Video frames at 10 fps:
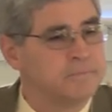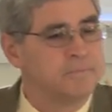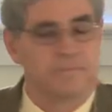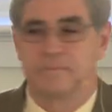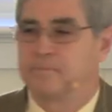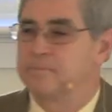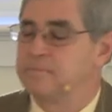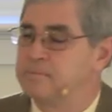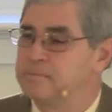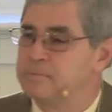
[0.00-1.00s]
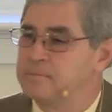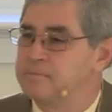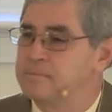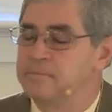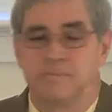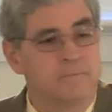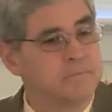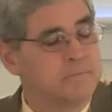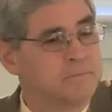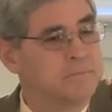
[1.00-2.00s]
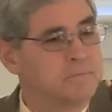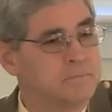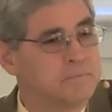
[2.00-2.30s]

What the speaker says: [no speech]